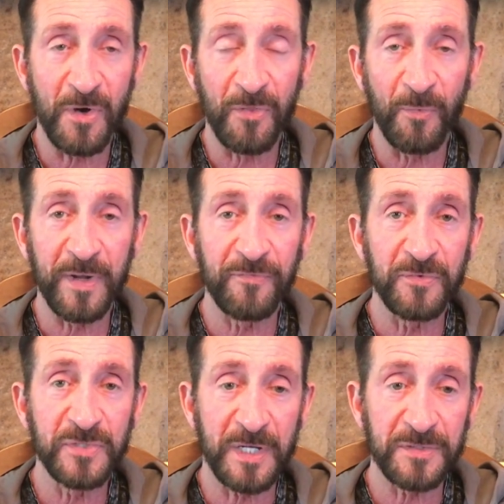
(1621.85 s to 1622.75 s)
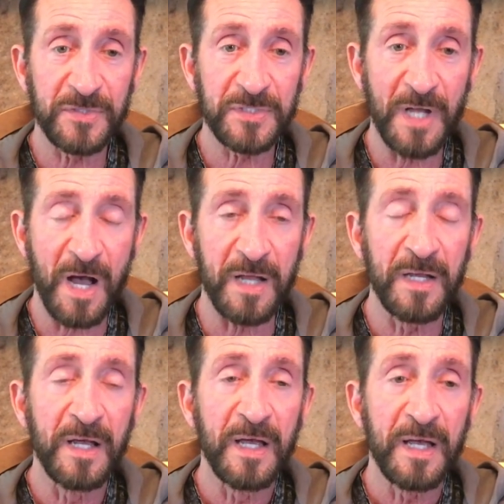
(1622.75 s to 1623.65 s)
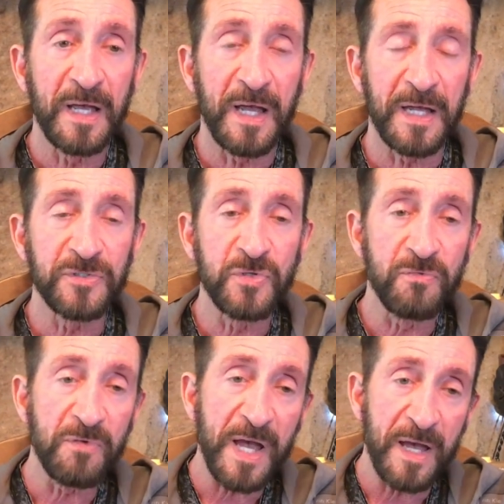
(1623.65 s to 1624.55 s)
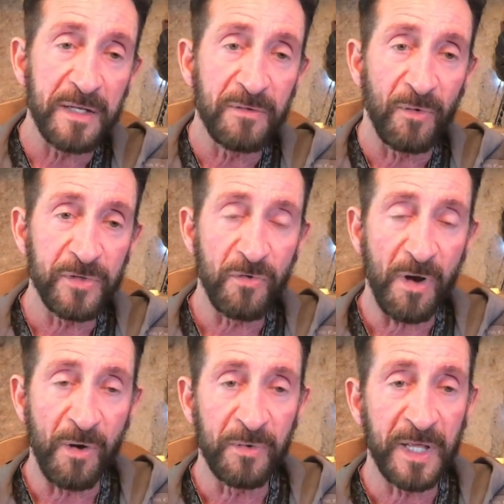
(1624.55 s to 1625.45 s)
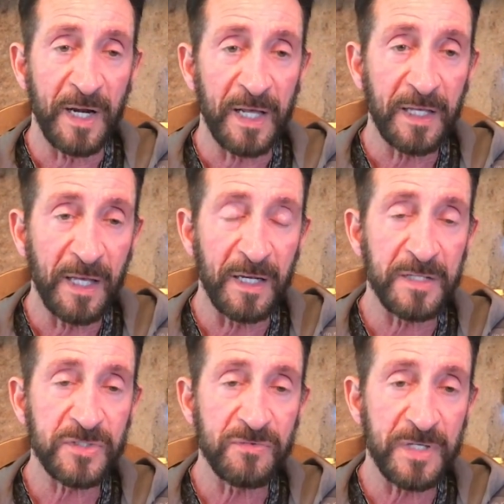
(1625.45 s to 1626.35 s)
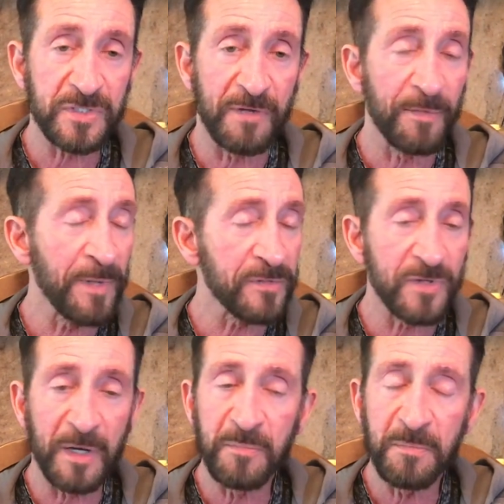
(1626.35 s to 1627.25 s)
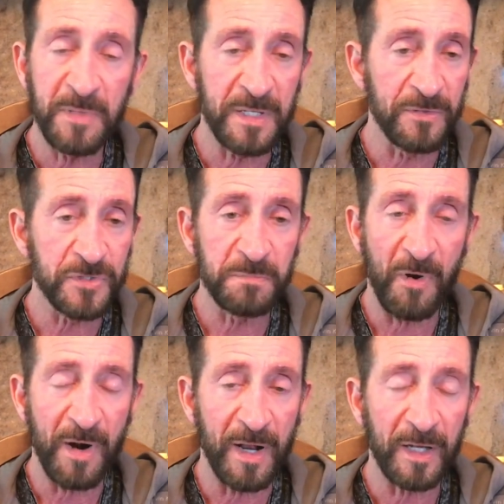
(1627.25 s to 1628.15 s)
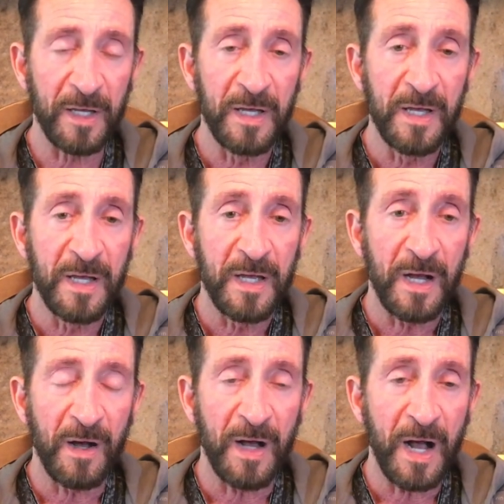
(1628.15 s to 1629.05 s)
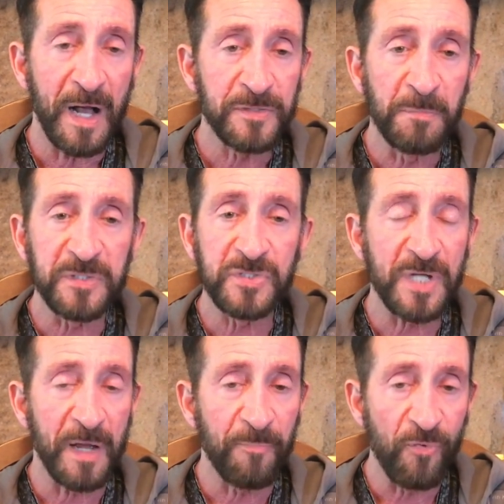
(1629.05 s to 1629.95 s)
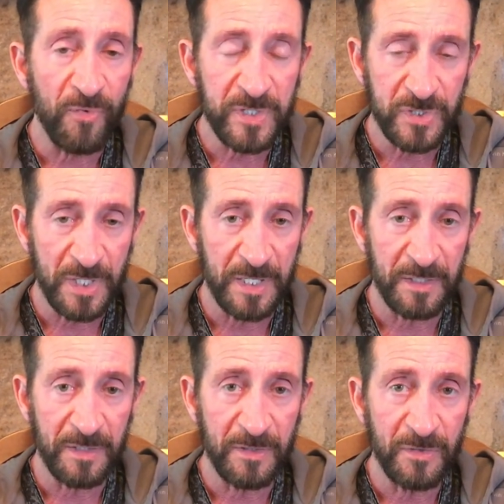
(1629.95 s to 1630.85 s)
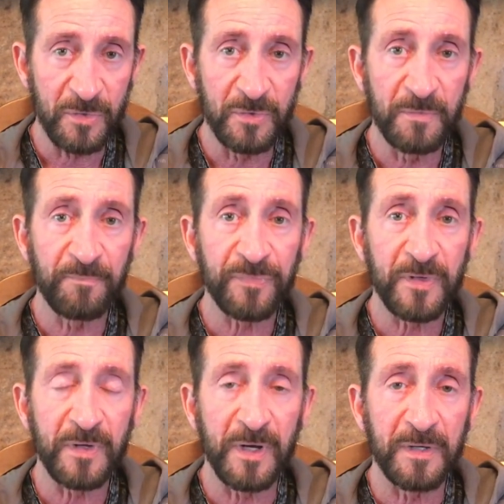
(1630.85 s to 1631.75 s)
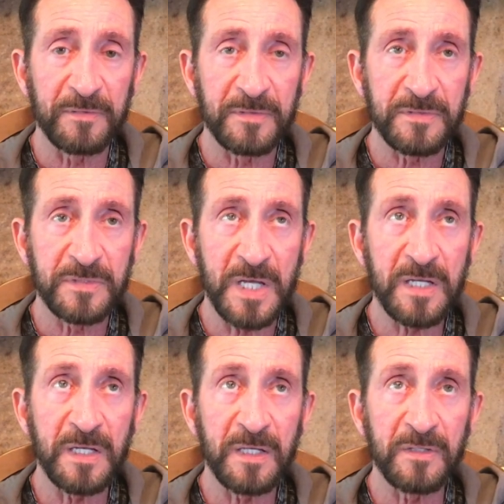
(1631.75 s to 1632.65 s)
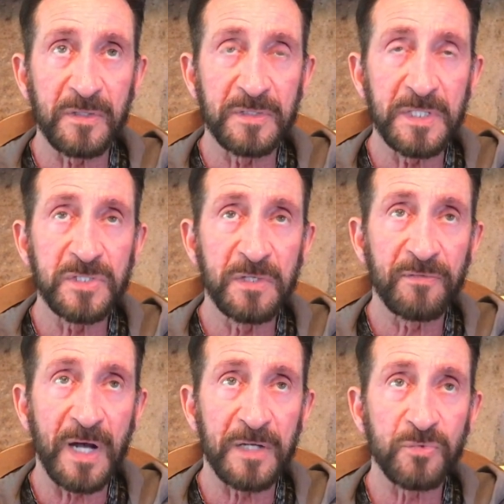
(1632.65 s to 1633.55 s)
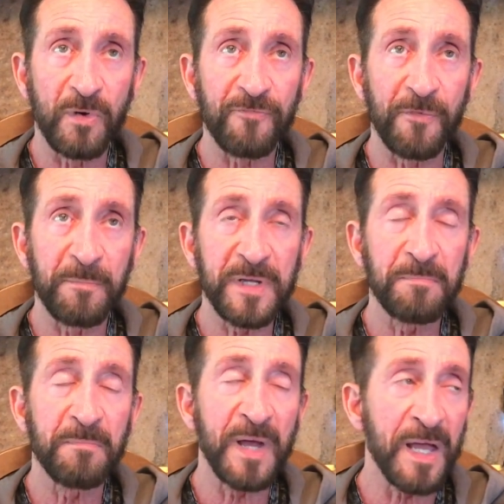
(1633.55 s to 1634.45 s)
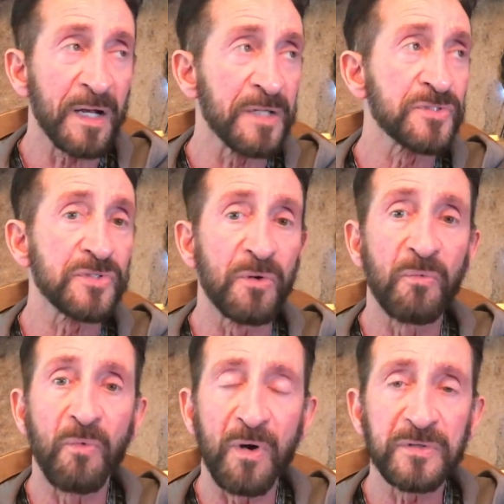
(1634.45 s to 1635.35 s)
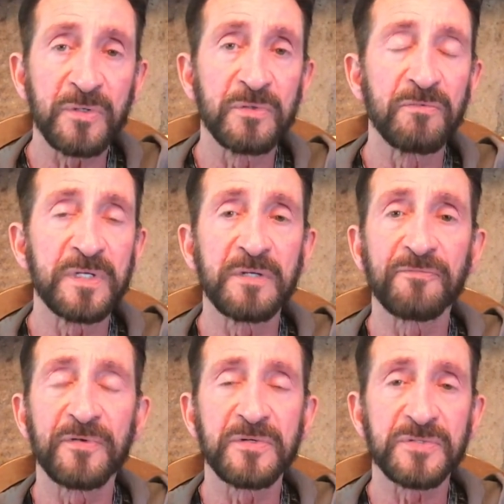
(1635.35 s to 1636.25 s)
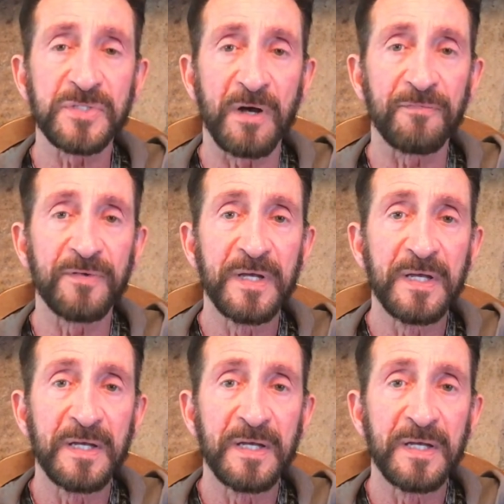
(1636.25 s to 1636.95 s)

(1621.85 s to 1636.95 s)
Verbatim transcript: all the way through Genesis 9. Had you read on your own, and I cannot stress enough, I'm not trying to be mean or smart, Alec, uh, as much as I appreciate you uh, taking the teaching of God's word from me, man, I so want you to read it for yourself